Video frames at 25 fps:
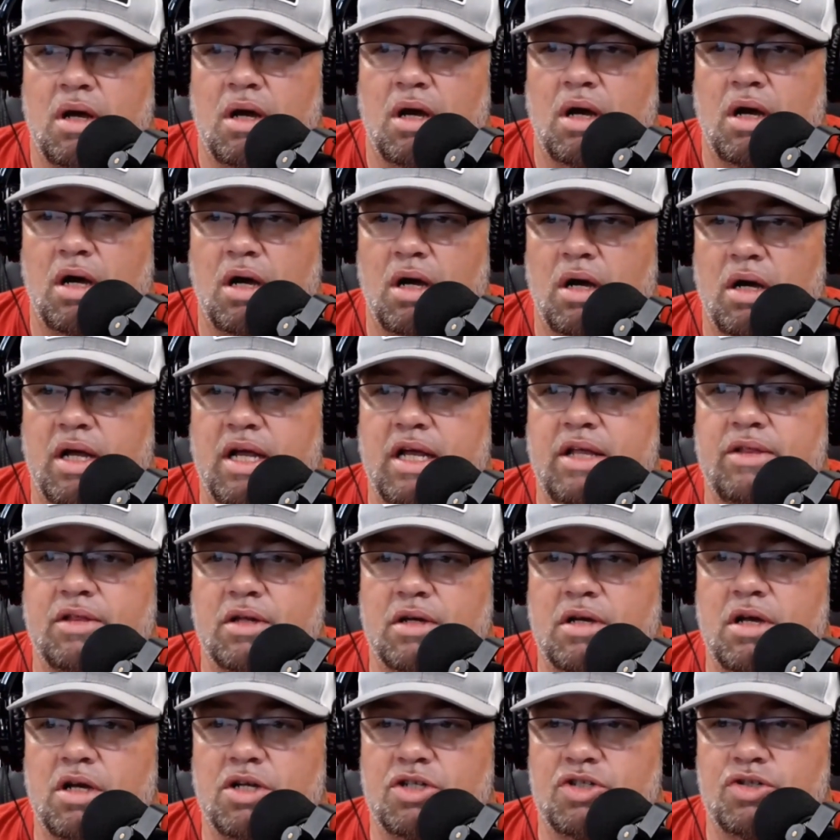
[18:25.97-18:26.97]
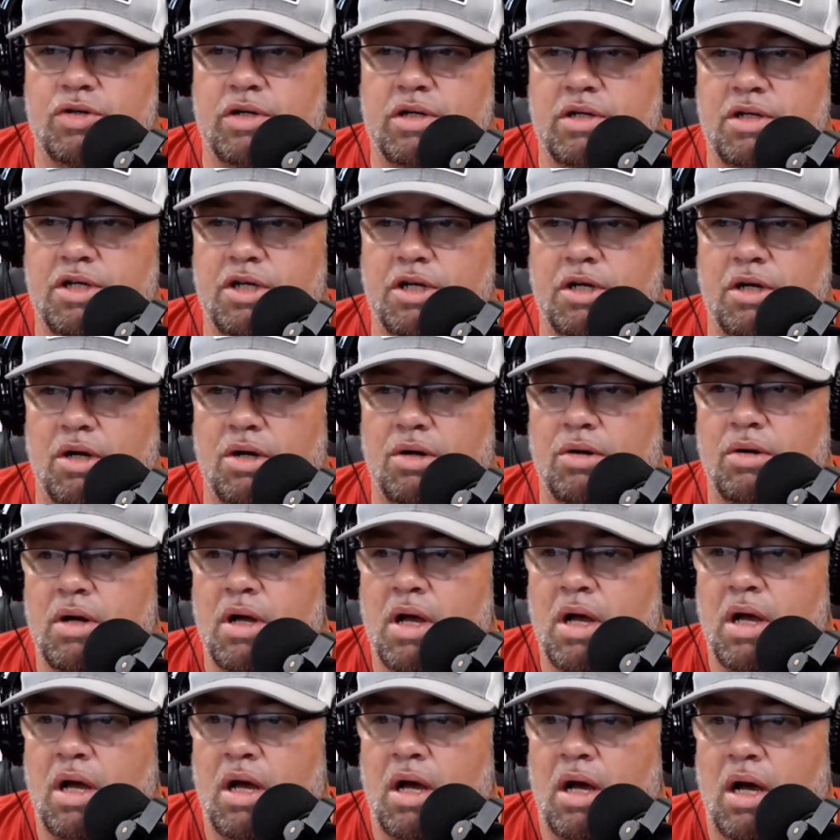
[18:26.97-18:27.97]
uh, in the country. You know,
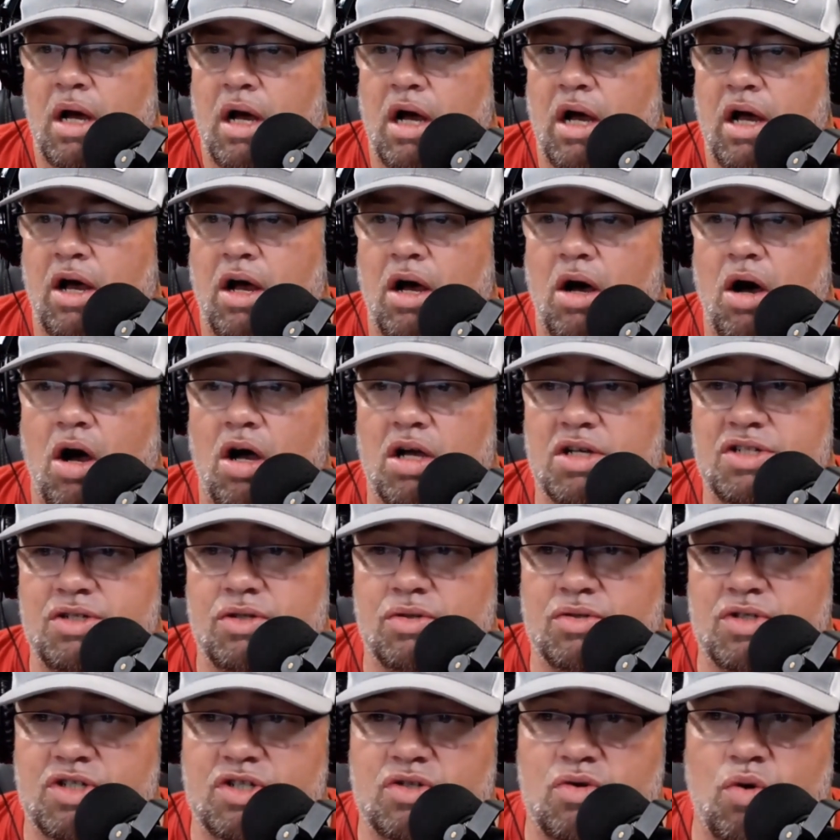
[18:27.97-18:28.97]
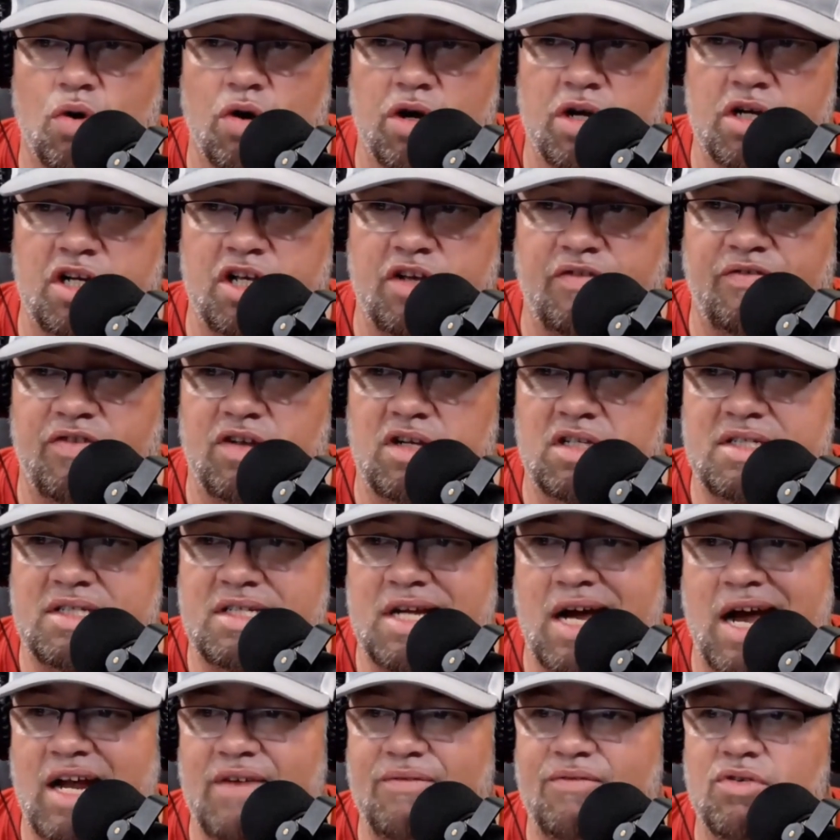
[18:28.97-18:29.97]
uh, also, scoring defense
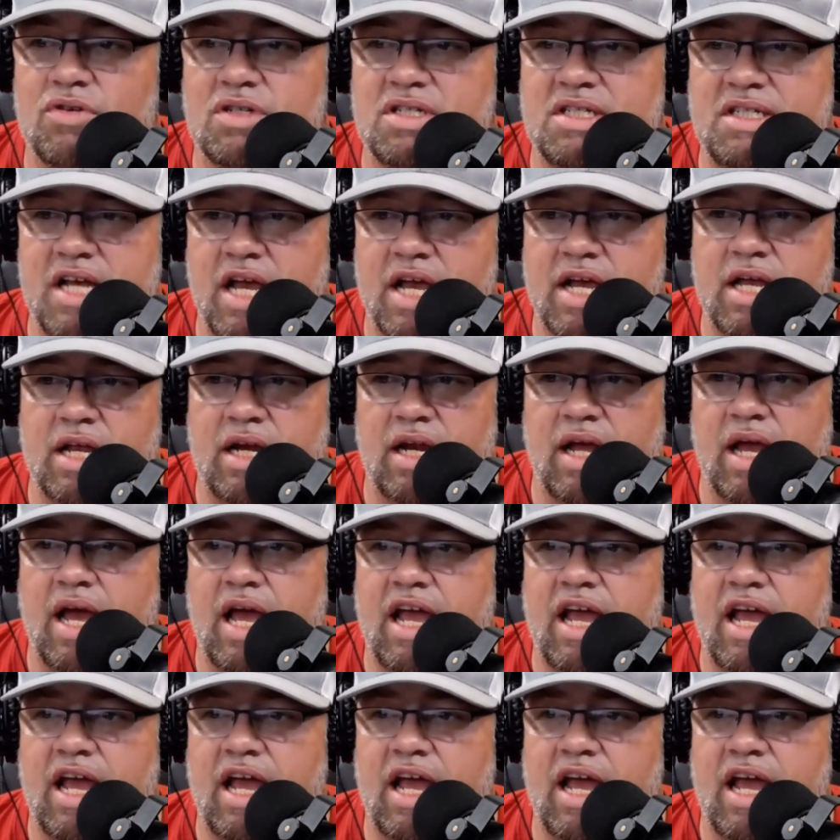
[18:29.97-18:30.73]
tied for second at